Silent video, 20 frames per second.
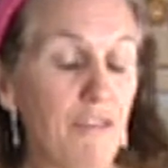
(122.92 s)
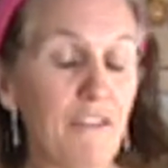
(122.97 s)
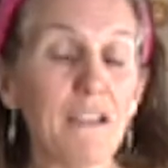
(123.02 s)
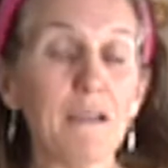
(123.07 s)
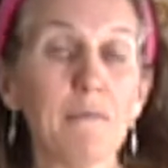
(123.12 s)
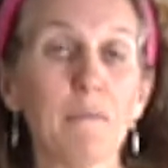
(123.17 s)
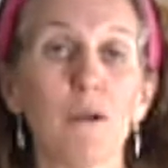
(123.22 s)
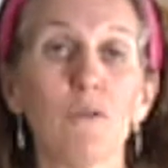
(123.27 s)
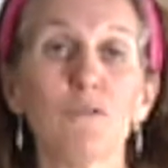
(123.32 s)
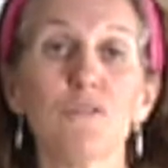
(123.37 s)

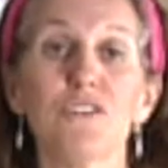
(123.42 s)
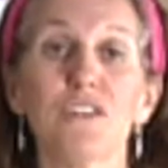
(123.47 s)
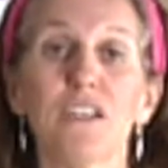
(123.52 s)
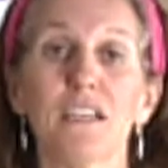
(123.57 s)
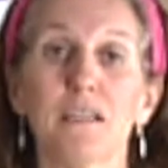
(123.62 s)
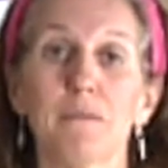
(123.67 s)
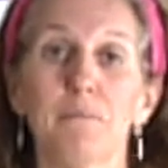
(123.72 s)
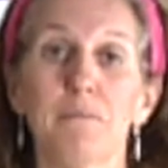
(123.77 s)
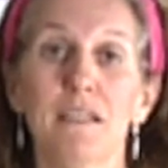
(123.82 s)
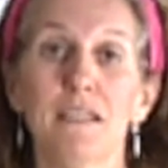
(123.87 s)
thing about
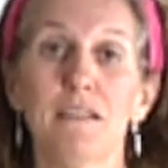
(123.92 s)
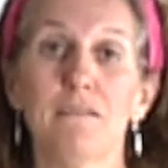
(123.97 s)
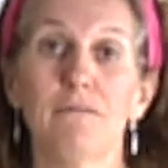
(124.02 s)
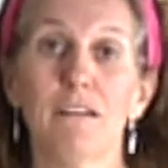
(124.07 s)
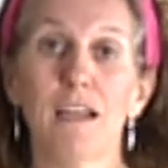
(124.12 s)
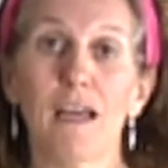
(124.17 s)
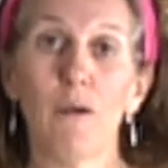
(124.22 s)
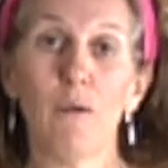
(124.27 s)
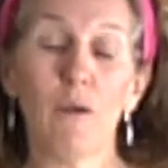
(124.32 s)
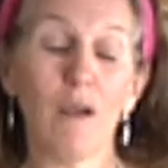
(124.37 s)
chickpea
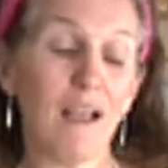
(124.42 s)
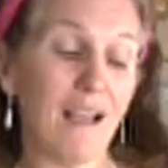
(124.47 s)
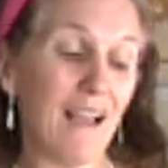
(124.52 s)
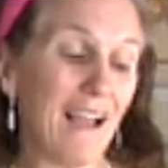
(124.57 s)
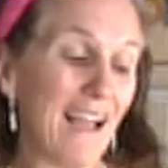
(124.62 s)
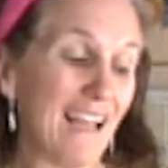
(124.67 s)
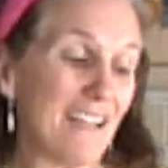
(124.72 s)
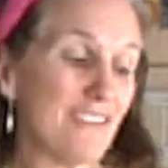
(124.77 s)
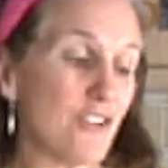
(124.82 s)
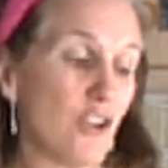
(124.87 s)
flour
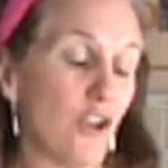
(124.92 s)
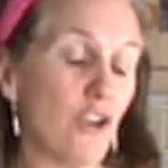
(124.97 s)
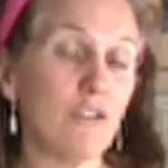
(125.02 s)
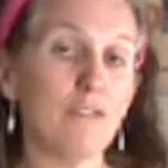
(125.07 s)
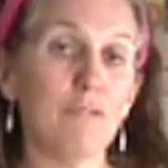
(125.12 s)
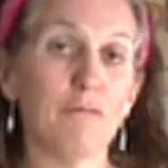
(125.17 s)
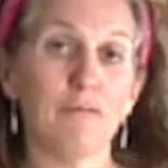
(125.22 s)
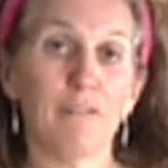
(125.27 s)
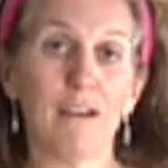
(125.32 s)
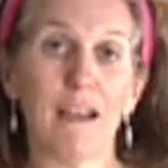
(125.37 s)
and
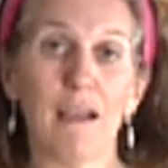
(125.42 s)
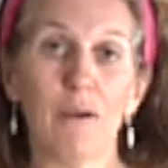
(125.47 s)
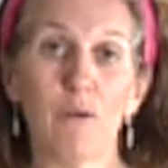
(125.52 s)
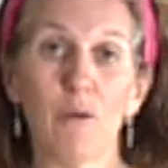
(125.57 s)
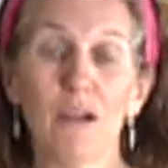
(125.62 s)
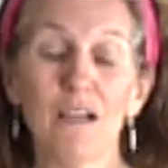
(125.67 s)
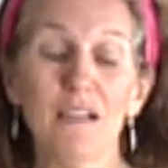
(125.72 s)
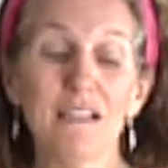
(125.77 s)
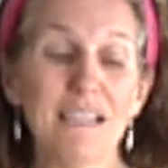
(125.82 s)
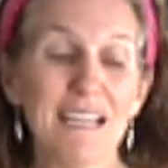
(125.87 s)
oat
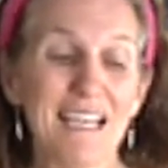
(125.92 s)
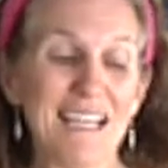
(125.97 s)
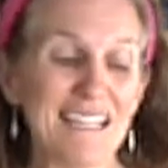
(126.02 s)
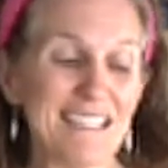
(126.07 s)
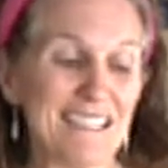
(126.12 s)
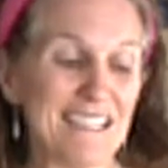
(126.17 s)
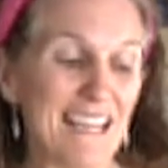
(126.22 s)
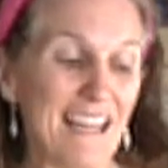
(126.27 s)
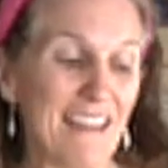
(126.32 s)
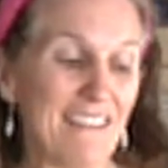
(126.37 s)
flour
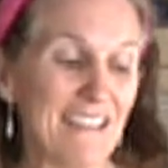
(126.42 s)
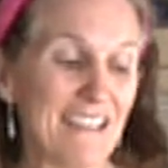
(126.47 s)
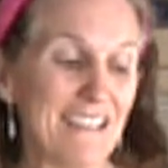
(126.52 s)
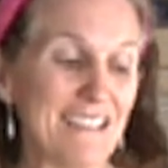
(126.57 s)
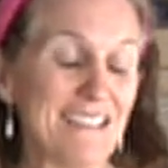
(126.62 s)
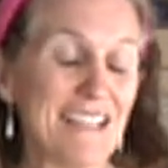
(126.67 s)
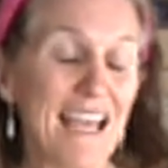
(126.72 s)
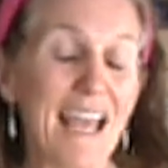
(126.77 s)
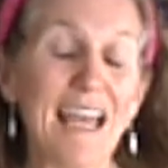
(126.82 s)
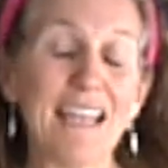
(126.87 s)
is that
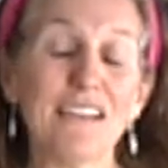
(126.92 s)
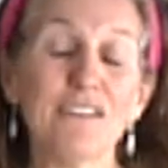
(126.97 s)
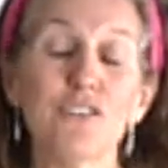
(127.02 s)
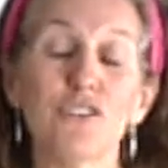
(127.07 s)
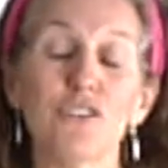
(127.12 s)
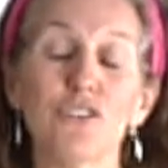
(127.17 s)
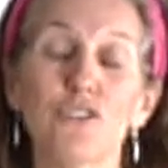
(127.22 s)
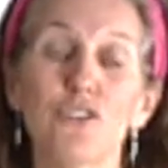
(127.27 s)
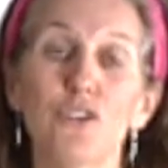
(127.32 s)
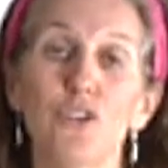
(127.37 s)
they
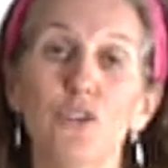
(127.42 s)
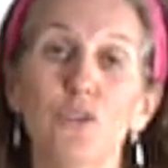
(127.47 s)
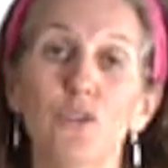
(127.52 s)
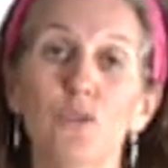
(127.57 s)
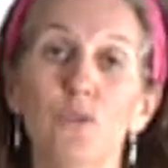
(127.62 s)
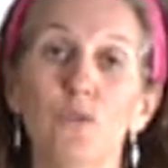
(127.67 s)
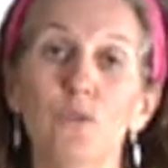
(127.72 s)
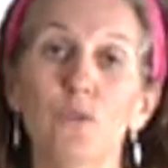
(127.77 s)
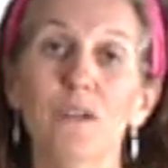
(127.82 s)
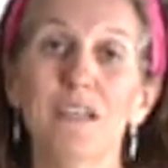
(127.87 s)
tend
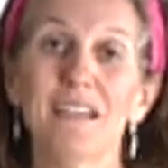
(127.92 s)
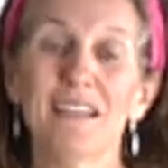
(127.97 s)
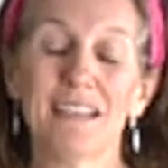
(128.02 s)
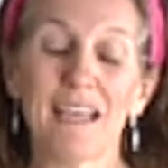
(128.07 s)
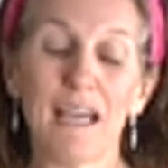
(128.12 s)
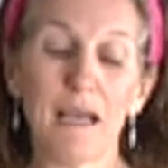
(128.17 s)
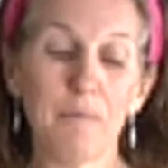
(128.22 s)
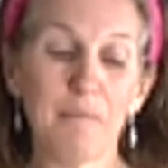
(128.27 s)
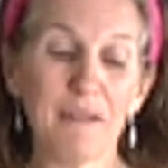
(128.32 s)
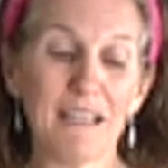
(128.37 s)
to
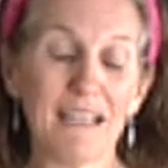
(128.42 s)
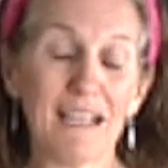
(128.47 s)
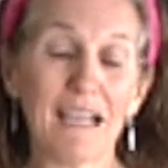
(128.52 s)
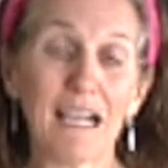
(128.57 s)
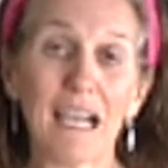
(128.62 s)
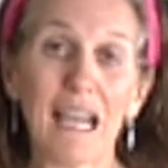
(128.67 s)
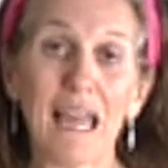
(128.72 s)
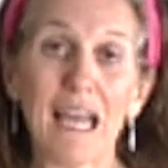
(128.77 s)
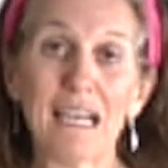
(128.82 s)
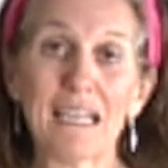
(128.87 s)
get a bit
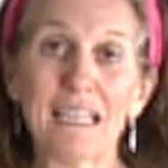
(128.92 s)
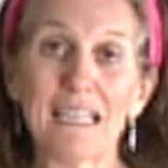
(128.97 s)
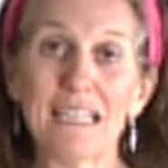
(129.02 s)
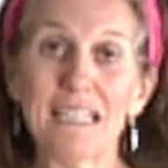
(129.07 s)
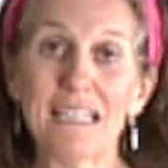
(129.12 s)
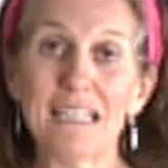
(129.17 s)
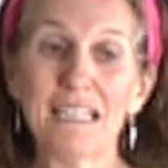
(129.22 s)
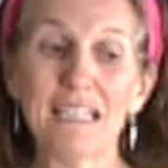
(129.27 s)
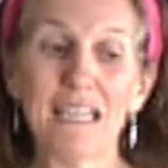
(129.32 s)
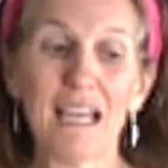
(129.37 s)

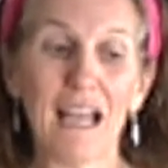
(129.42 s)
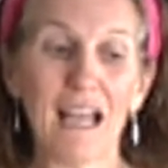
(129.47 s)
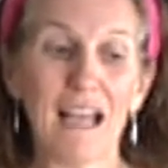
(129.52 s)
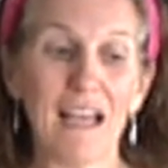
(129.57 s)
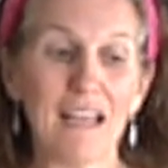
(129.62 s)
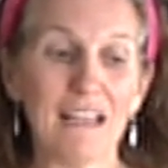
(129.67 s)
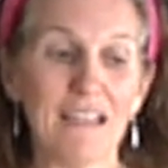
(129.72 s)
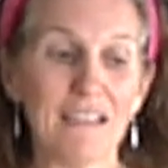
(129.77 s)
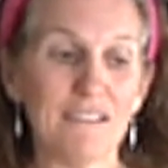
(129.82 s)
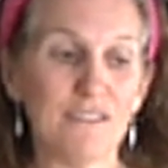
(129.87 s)
claggy
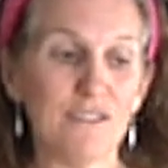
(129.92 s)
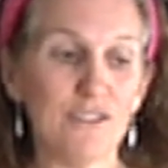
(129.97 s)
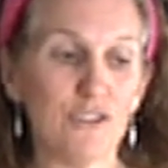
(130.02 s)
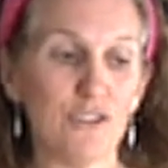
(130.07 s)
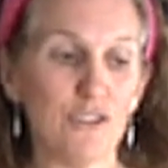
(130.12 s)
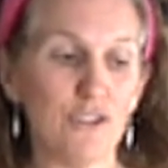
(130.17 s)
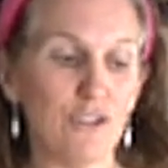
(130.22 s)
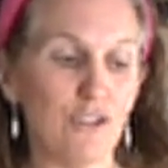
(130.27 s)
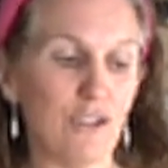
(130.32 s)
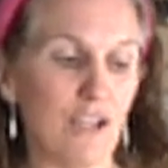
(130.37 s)

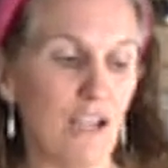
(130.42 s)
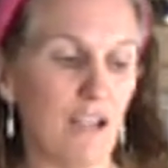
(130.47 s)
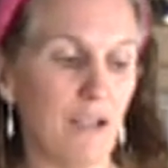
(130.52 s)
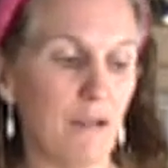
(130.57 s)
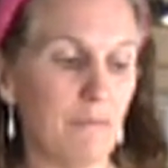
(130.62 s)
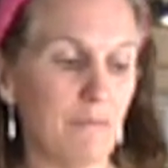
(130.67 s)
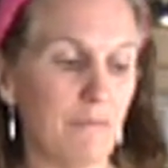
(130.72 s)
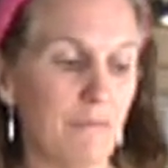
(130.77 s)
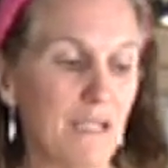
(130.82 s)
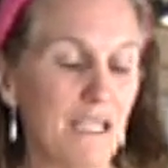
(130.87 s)
and
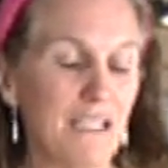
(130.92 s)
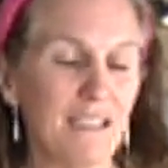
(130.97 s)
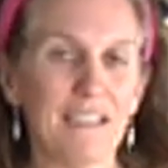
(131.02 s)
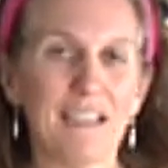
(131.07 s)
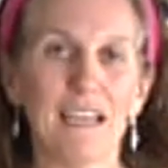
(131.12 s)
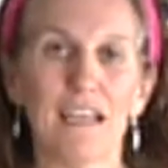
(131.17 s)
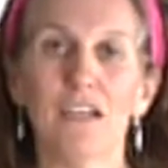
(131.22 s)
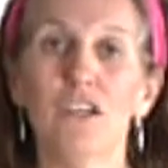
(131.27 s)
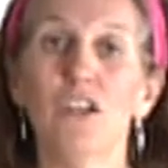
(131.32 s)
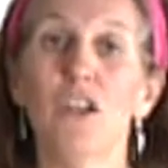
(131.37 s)

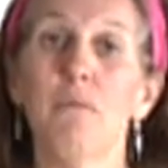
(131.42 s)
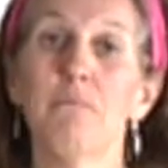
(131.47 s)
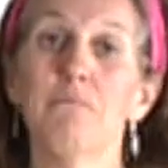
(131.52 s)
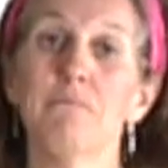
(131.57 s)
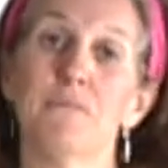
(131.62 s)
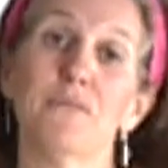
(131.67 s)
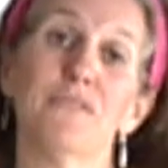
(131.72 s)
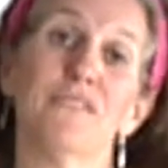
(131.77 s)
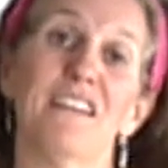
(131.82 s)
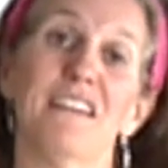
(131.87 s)
get
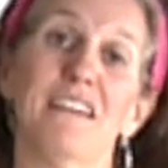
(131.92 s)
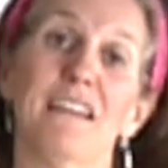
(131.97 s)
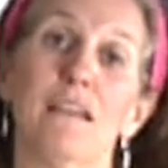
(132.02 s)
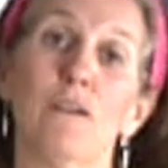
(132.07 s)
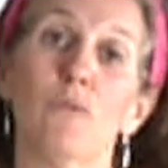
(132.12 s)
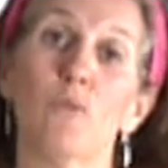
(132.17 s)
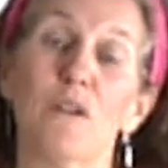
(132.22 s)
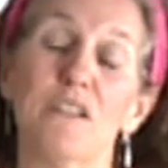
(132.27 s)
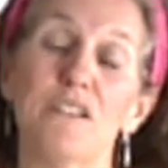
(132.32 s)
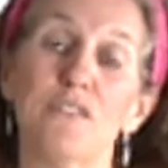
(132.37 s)
lumps in
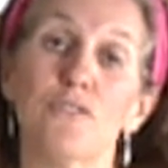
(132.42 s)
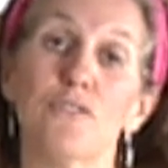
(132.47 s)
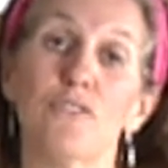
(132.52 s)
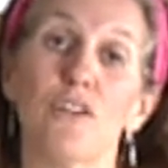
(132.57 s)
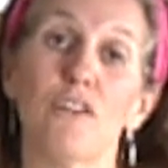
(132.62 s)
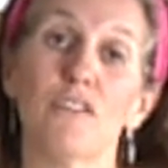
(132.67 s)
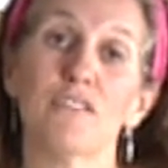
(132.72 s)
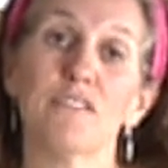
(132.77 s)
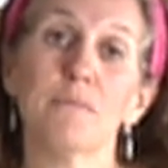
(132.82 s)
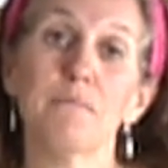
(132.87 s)
it when you
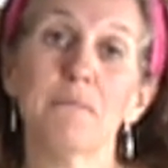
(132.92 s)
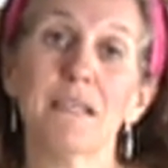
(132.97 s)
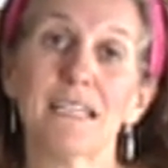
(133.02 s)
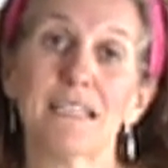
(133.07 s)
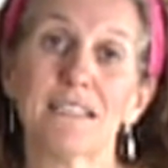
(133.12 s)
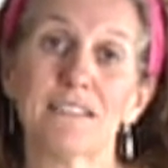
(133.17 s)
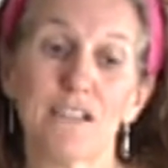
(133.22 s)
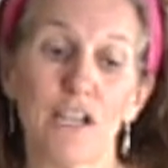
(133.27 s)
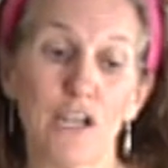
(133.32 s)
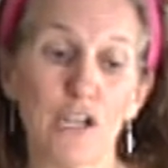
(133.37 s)
start to
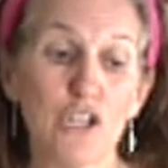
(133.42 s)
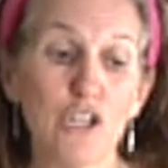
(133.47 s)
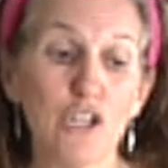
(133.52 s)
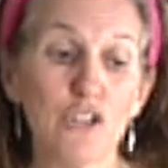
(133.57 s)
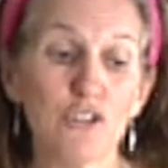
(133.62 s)
mix it.